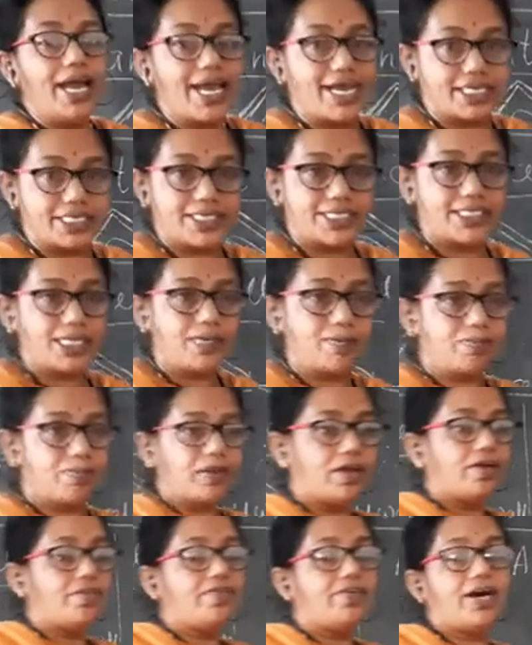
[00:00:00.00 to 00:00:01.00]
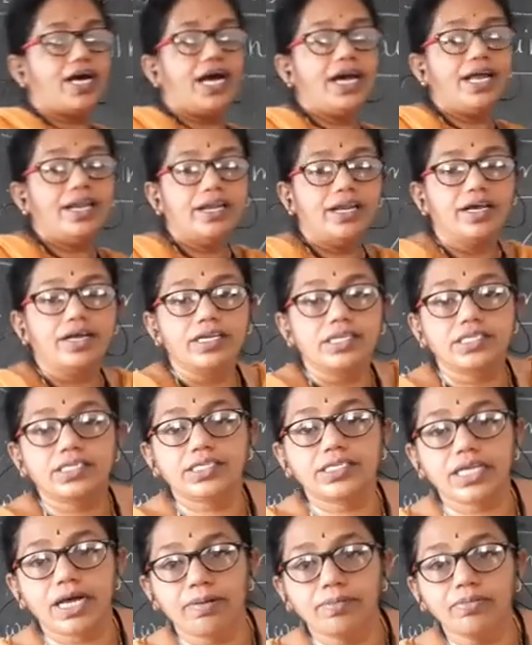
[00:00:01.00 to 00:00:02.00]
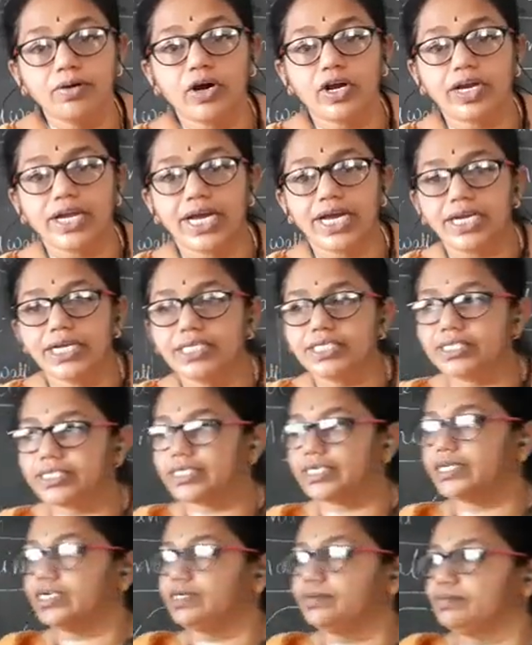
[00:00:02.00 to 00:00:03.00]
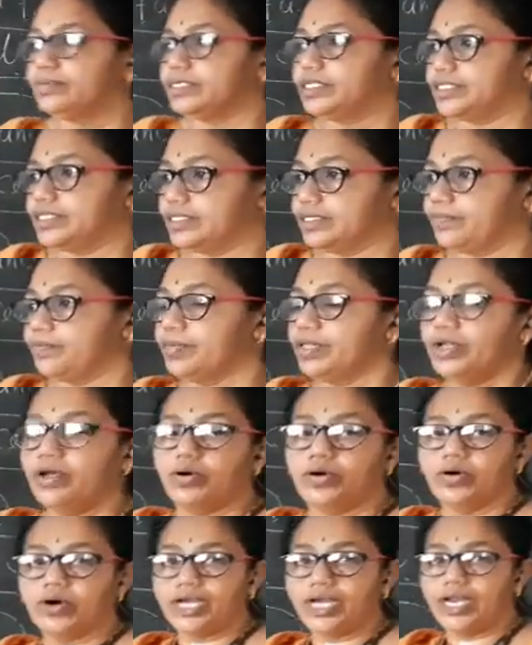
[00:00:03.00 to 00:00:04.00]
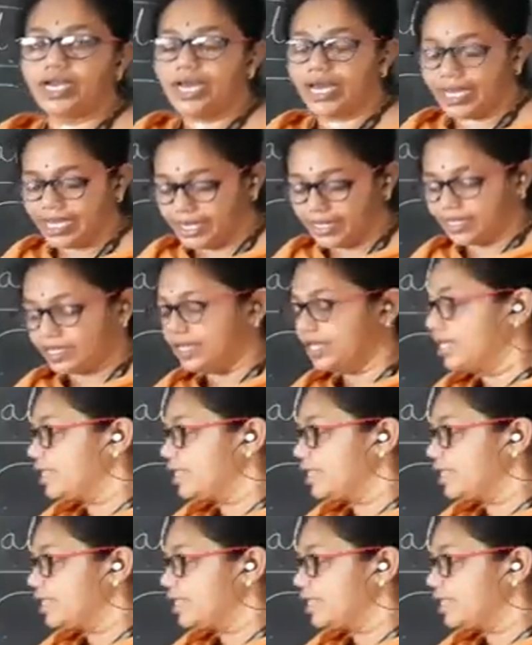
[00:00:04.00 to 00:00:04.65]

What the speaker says: except for some organisms. Okay, like